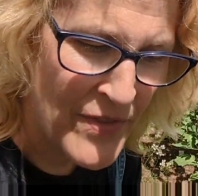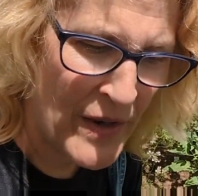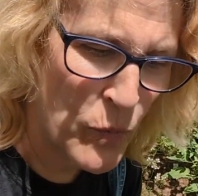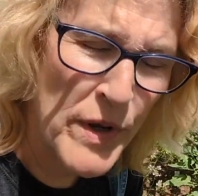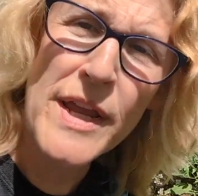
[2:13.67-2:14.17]

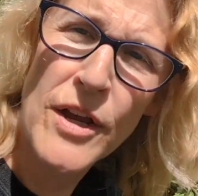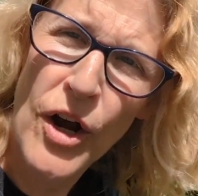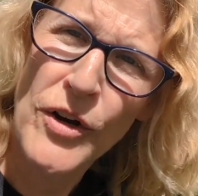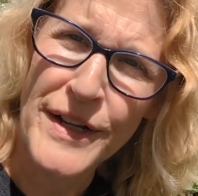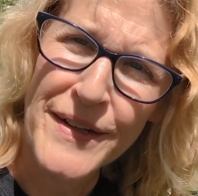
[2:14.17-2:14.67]
that we
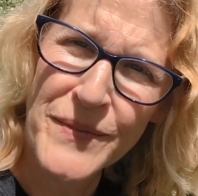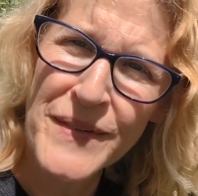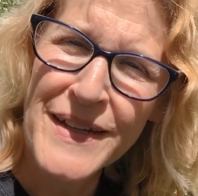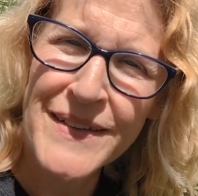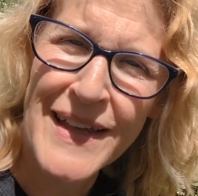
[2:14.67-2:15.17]
garden
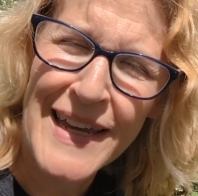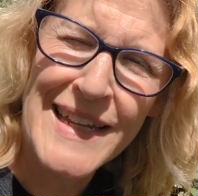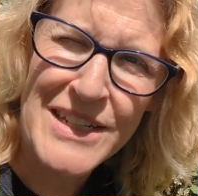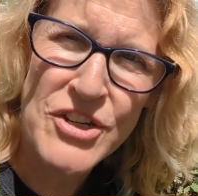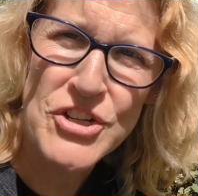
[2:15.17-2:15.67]
that
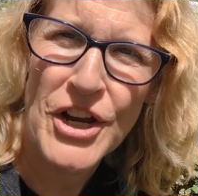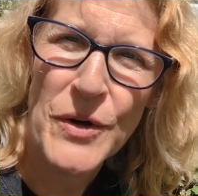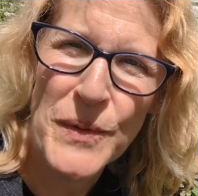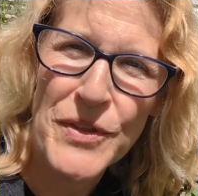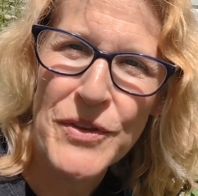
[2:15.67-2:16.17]
I'd like to
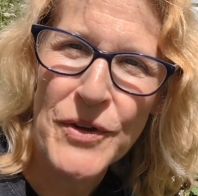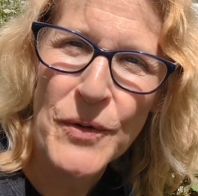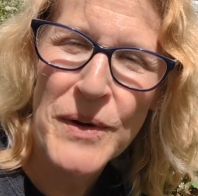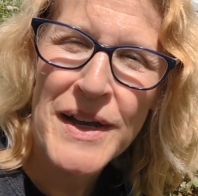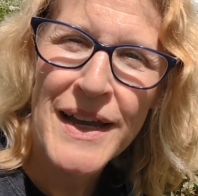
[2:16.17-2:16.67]
share with
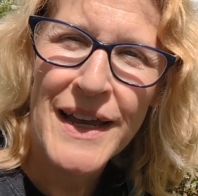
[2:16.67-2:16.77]
you,